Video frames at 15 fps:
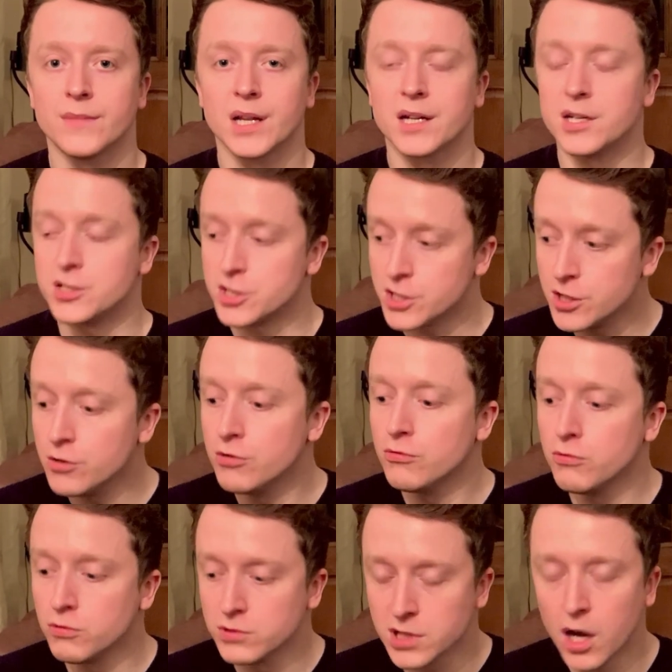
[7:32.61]
Because you
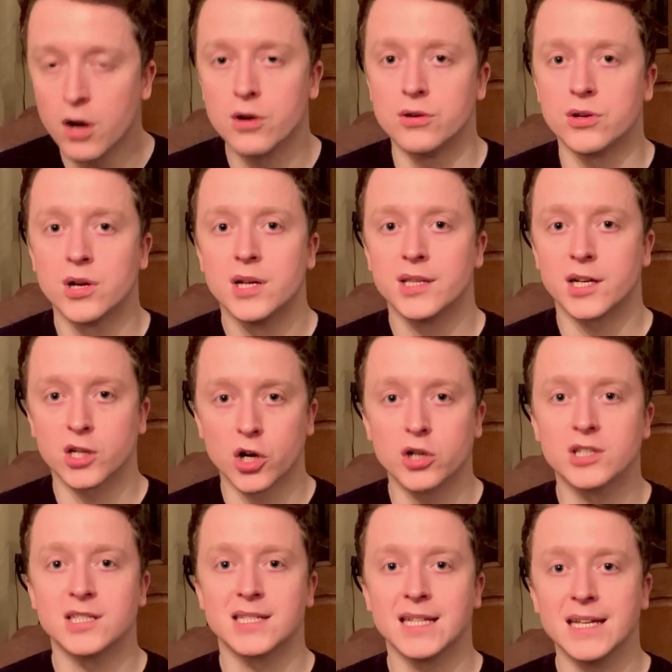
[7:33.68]
will know that God
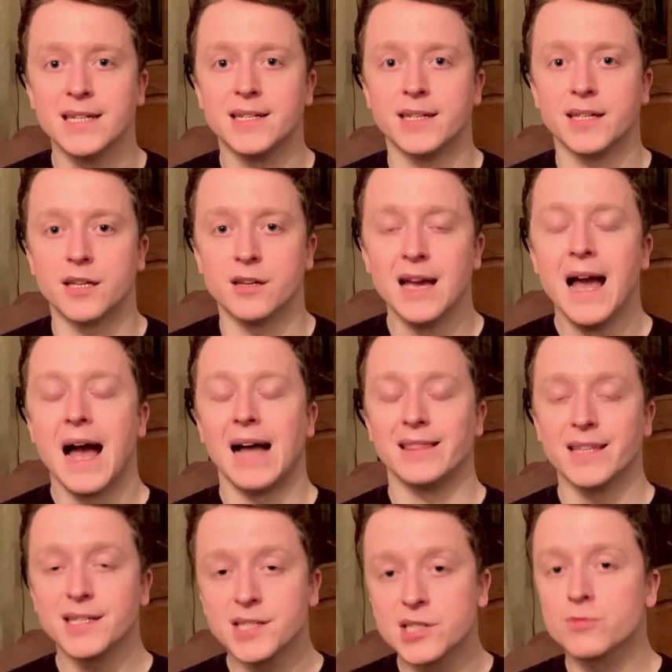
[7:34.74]
is leading you. And
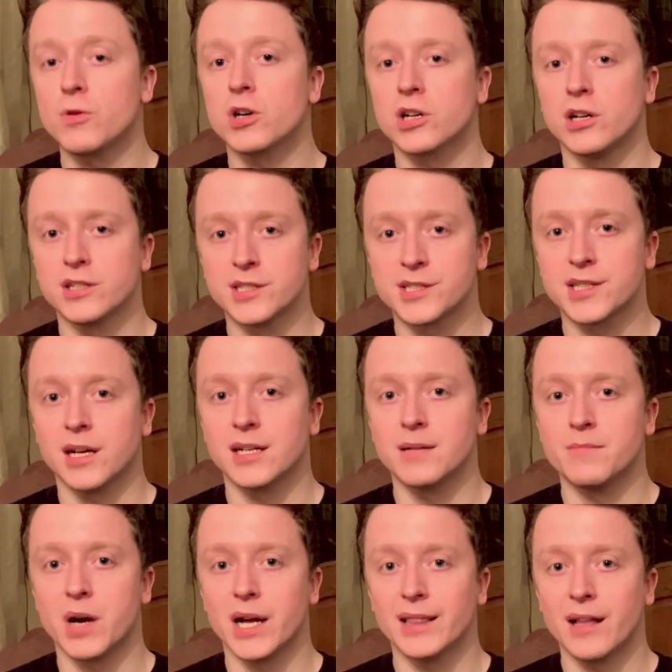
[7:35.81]
this is what God has done in
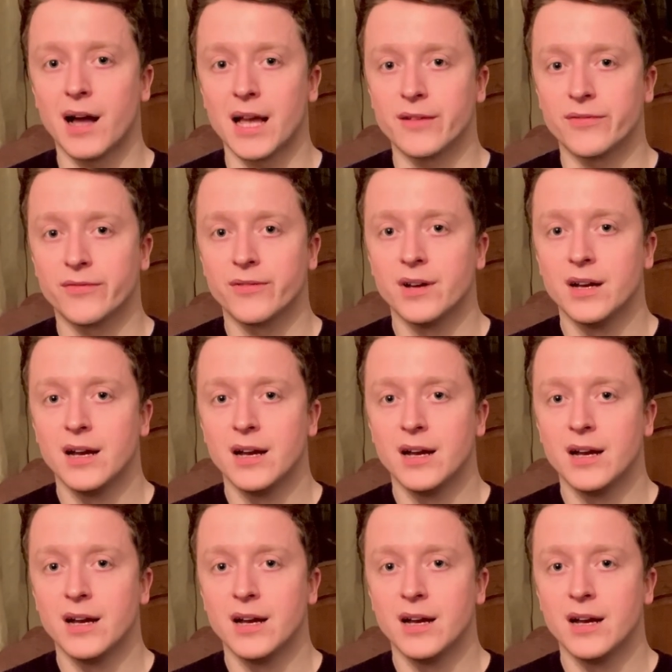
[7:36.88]
my life.